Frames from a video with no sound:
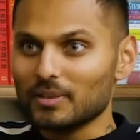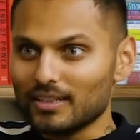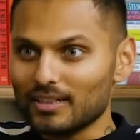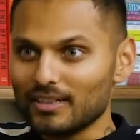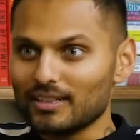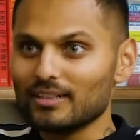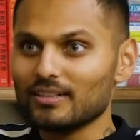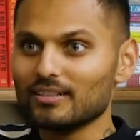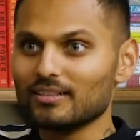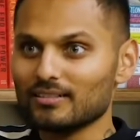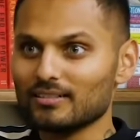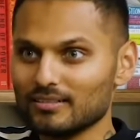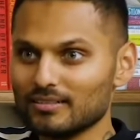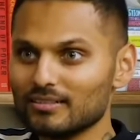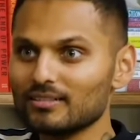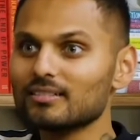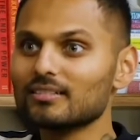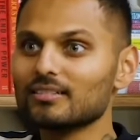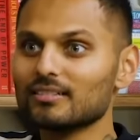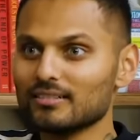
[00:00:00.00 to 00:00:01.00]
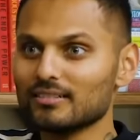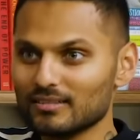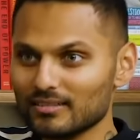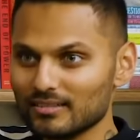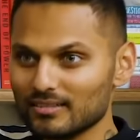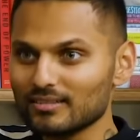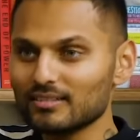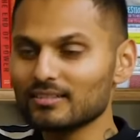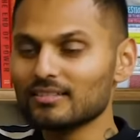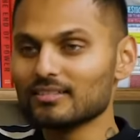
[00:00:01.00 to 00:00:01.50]
before we go to the
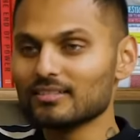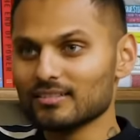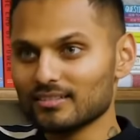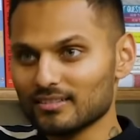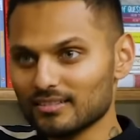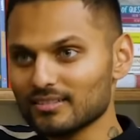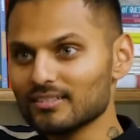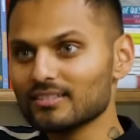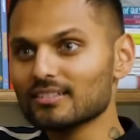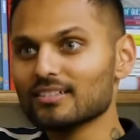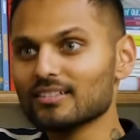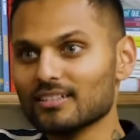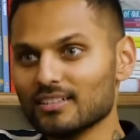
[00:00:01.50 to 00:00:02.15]
next level.